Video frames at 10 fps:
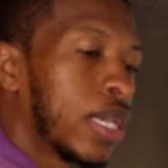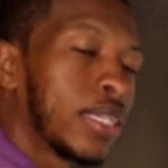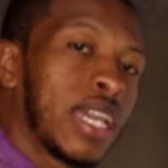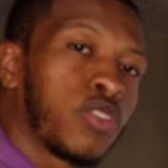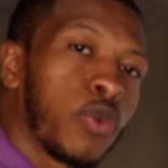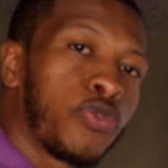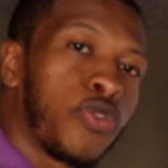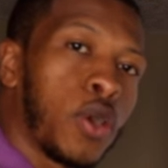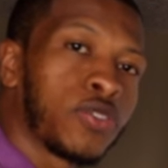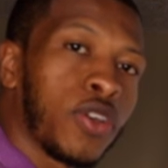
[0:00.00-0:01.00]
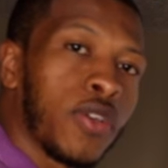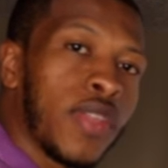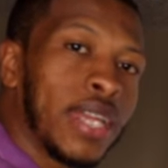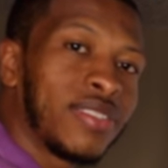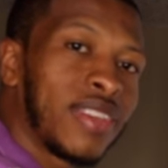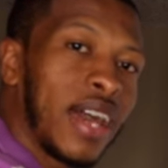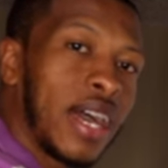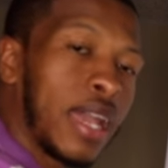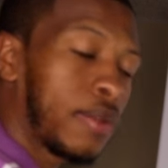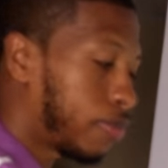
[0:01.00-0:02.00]
guess what falls on that
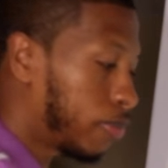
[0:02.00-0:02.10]
side?